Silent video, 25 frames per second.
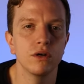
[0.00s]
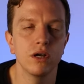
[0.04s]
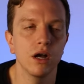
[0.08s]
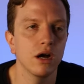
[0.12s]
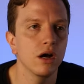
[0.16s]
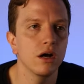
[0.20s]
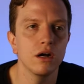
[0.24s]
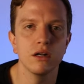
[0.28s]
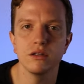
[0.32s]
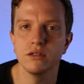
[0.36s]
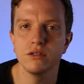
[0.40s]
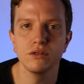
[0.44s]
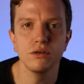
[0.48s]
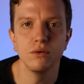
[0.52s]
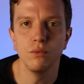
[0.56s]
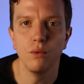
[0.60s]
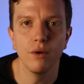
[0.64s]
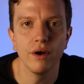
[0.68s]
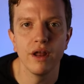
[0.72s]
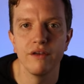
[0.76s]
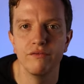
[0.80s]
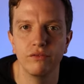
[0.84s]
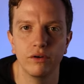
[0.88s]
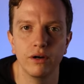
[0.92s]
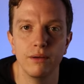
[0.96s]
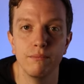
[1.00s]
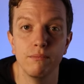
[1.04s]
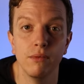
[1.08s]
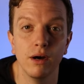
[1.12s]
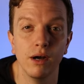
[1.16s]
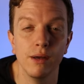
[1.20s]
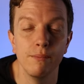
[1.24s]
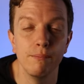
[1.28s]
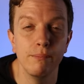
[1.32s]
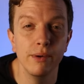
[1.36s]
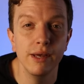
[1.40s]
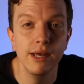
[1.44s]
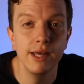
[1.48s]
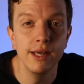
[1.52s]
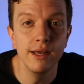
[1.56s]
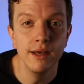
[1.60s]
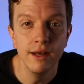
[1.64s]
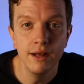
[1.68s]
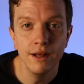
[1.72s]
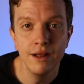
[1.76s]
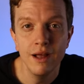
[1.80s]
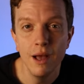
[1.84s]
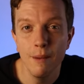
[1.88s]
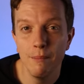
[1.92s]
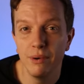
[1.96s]
garden or whatever it might
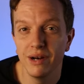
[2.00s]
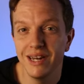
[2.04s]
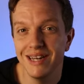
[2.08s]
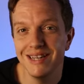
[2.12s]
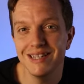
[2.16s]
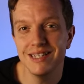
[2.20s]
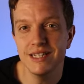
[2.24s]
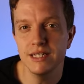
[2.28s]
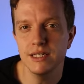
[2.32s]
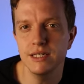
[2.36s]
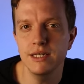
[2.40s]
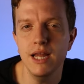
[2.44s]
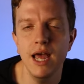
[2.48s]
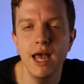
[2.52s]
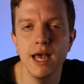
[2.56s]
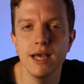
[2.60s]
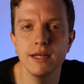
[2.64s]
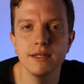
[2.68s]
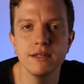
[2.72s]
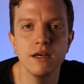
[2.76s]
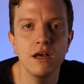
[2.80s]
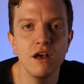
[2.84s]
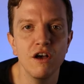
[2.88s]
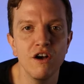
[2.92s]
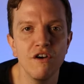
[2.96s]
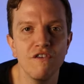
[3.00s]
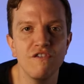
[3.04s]
be, but instead,